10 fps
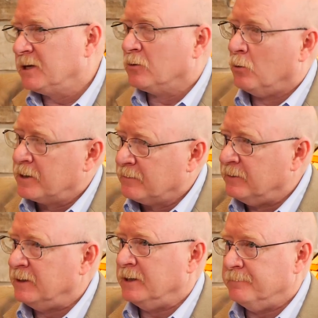like one of
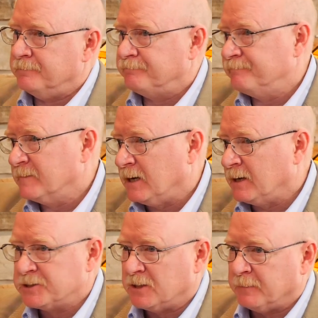the, I
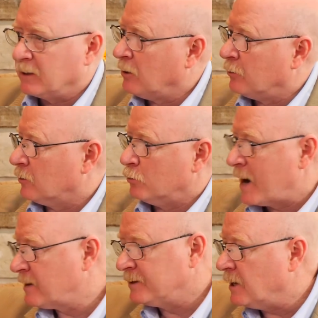guess you might call it a
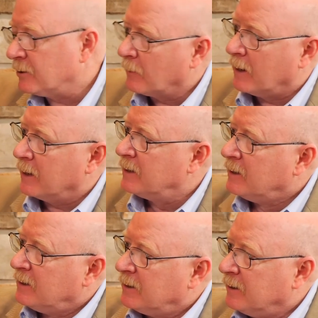rallying cry,
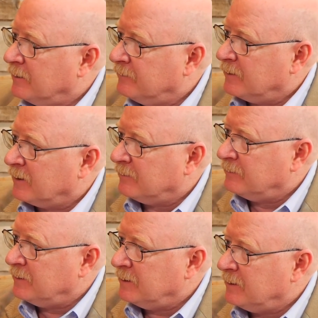
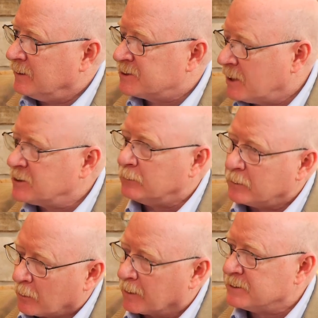of the extension
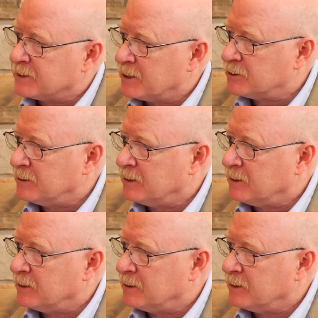reorganization